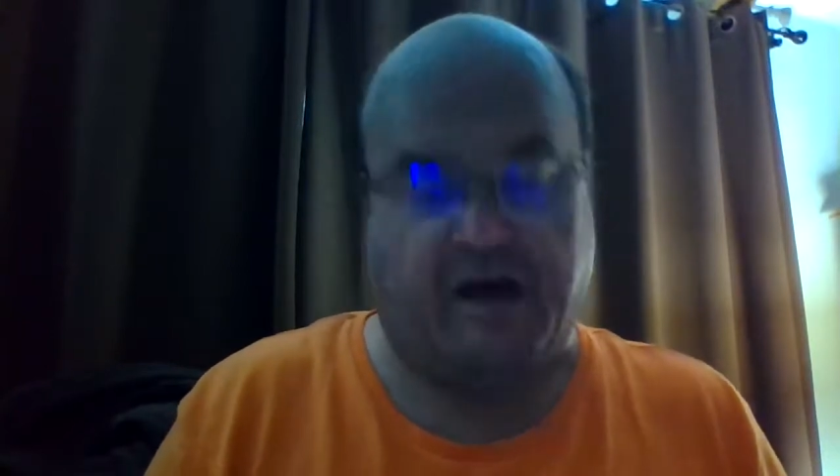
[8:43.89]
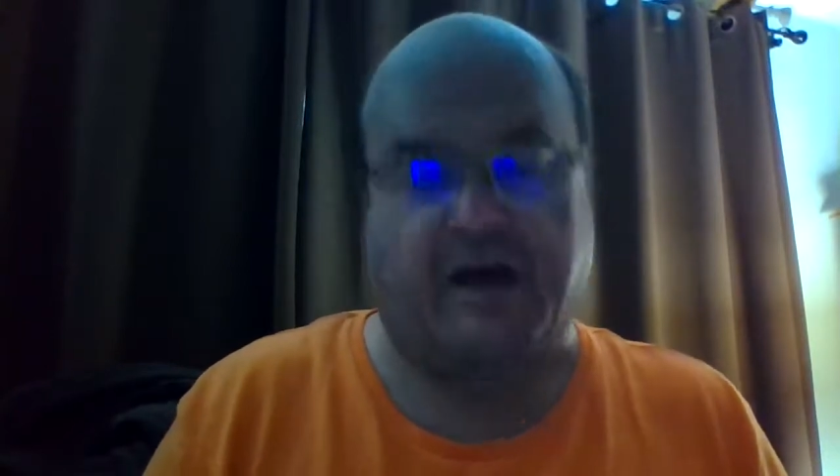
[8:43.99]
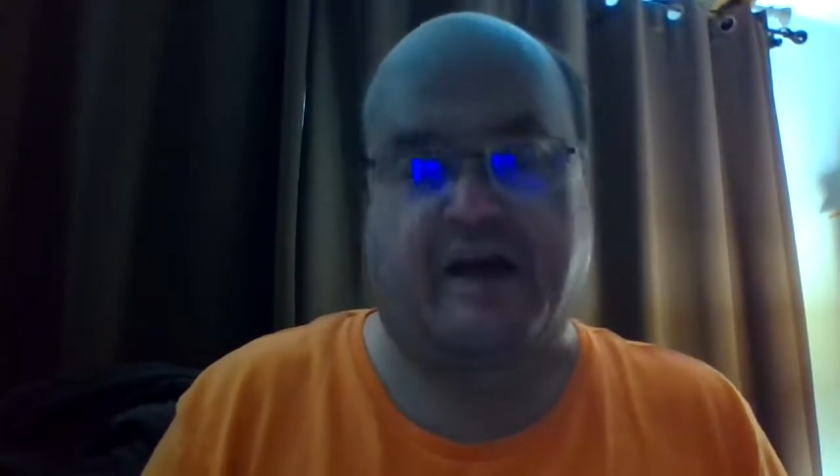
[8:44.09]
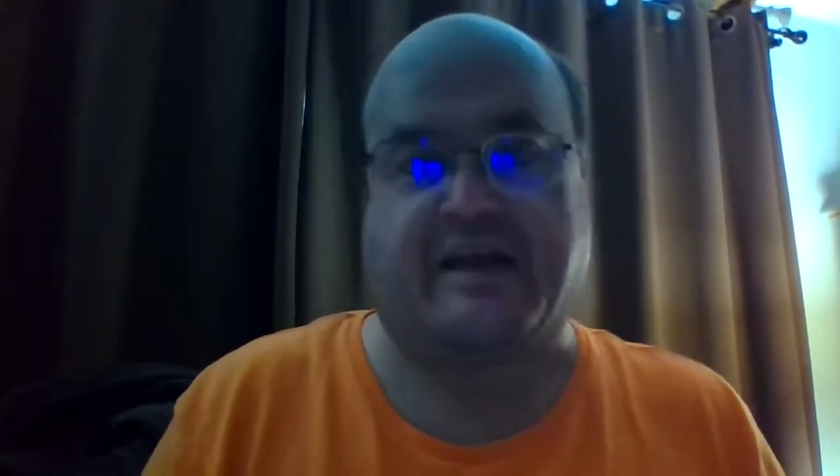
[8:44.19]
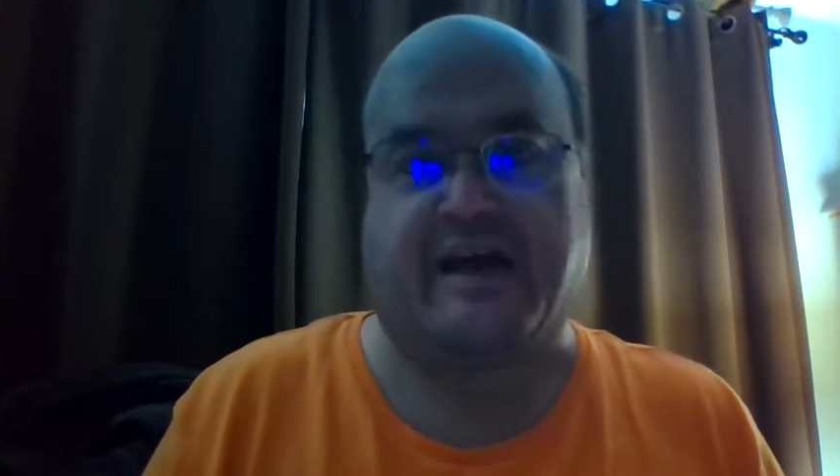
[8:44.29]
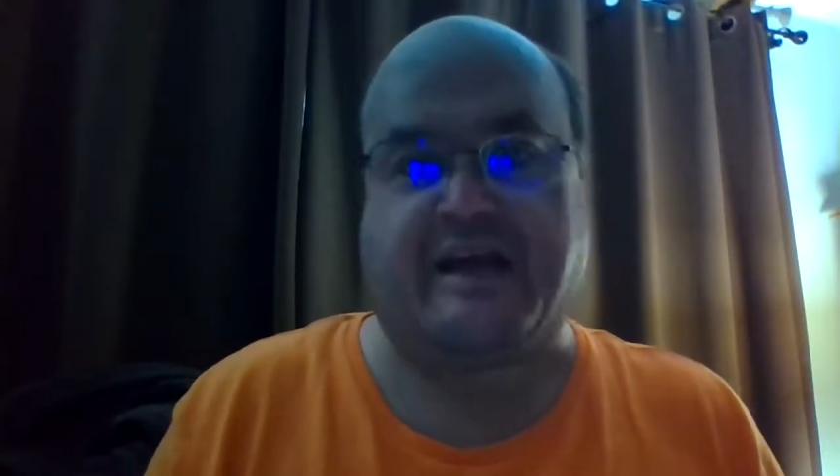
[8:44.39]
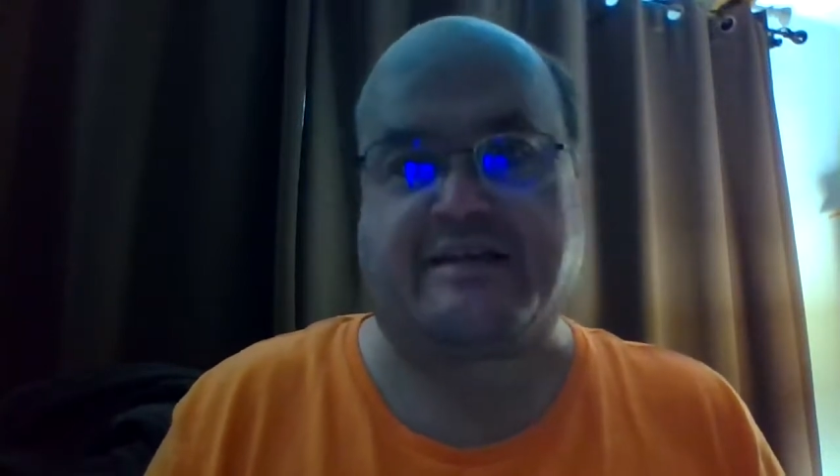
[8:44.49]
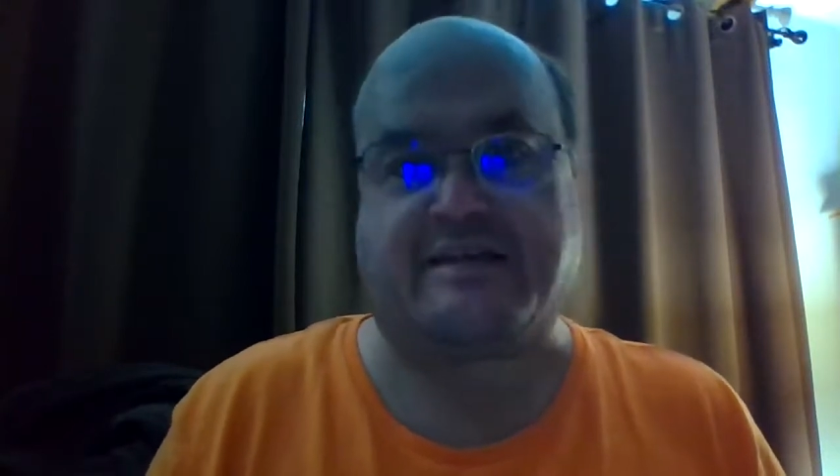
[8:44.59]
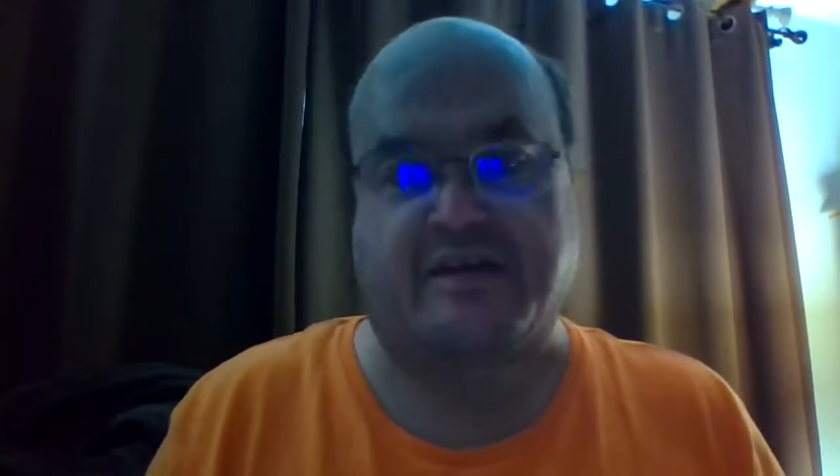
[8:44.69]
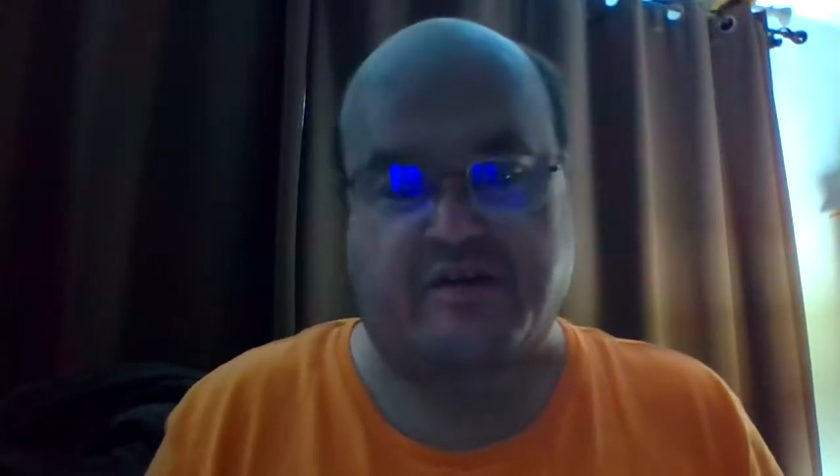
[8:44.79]

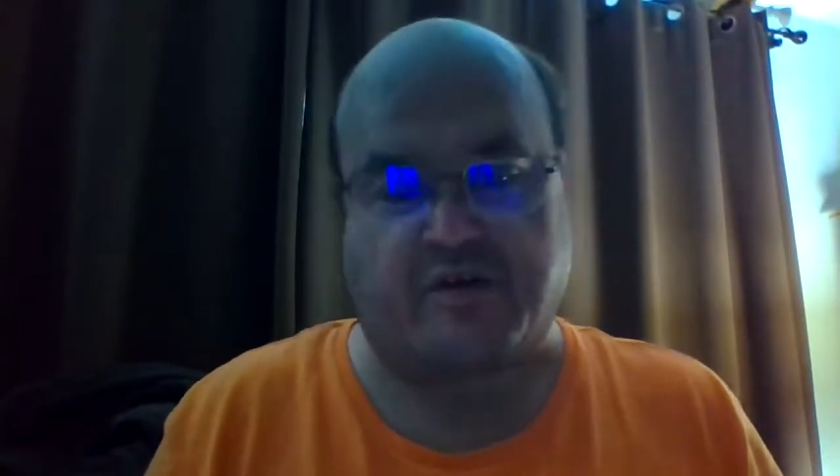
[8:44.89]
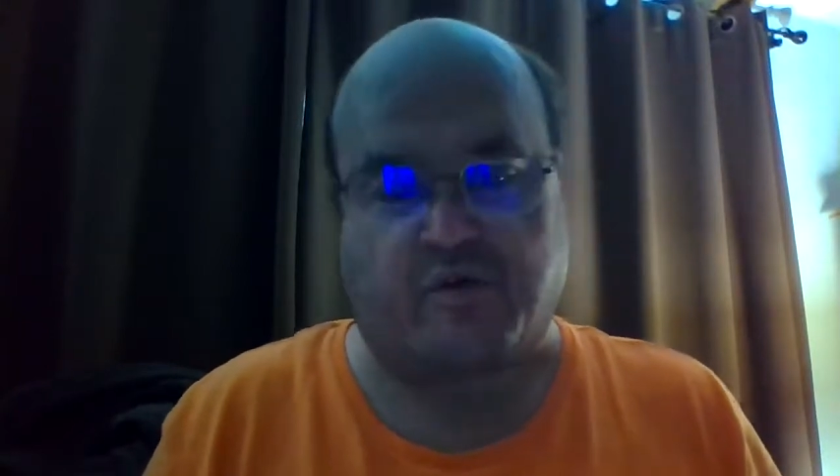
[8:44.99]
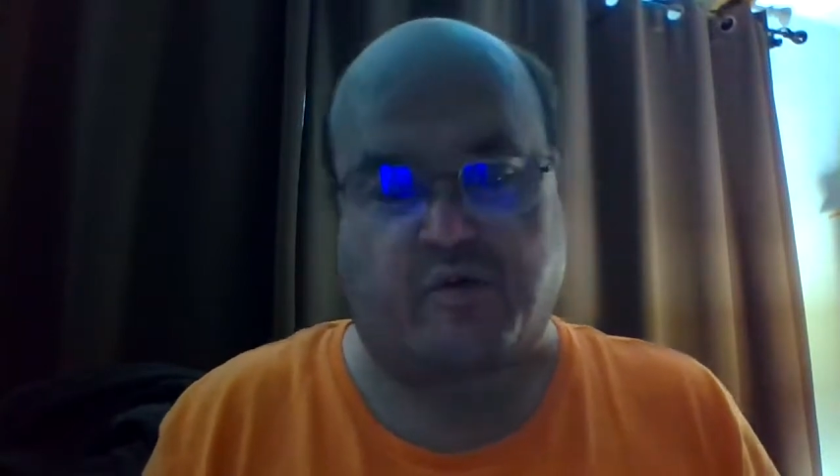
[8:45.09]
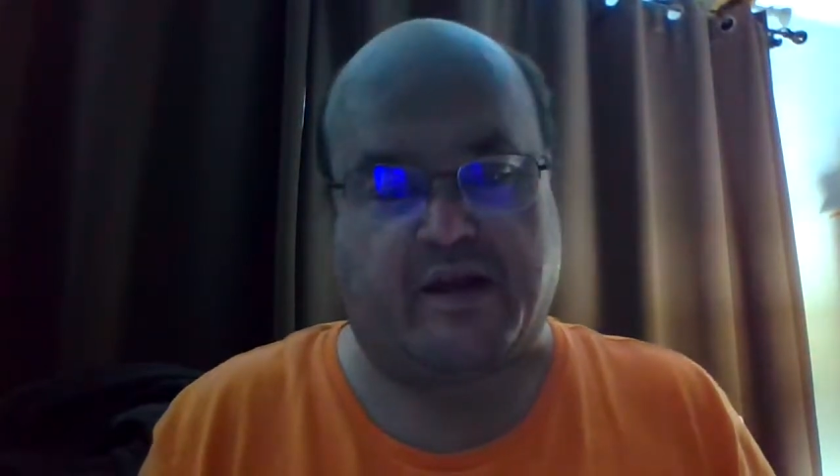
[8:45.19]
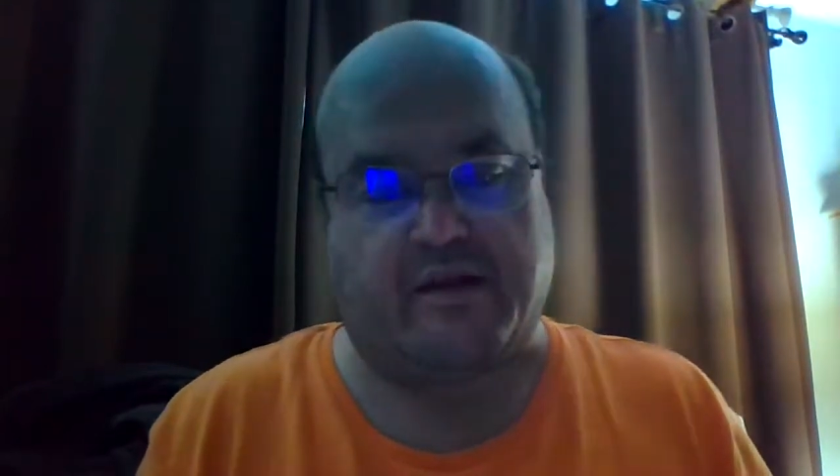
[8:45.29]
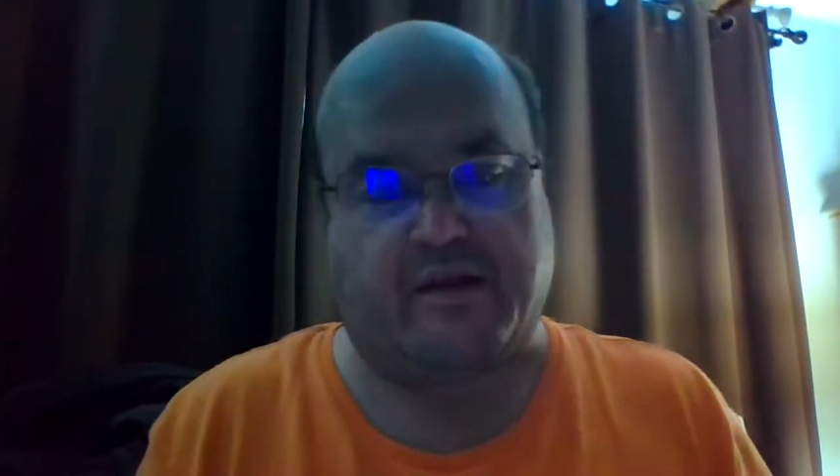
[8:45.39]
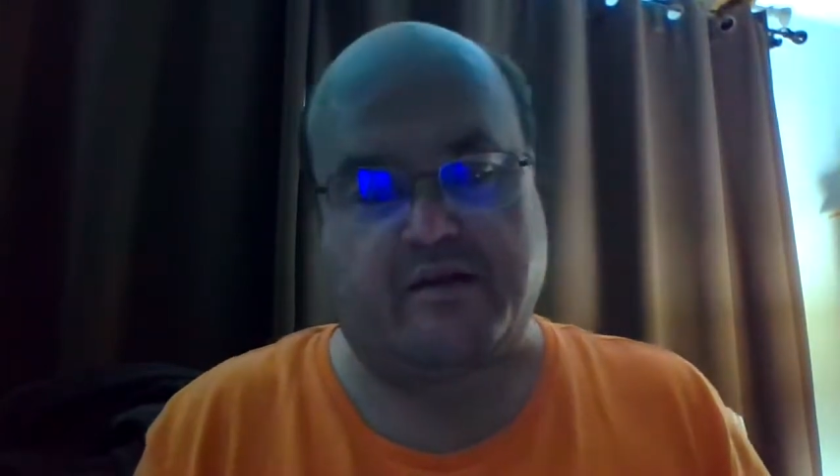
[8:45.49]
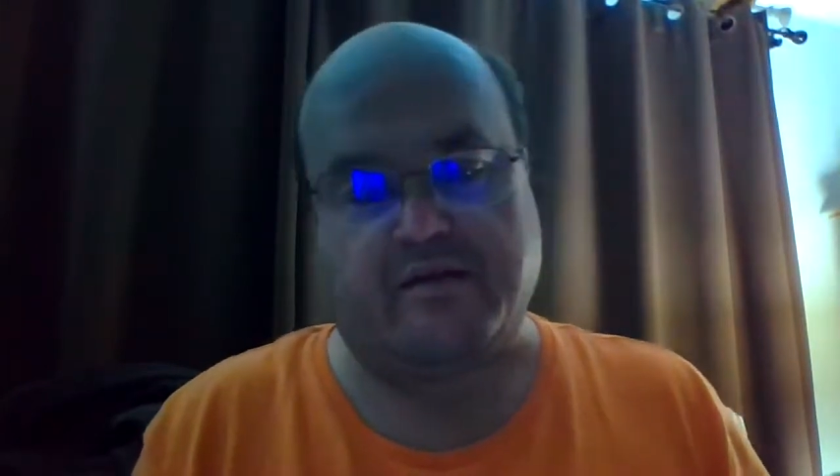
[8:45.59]
against the wind."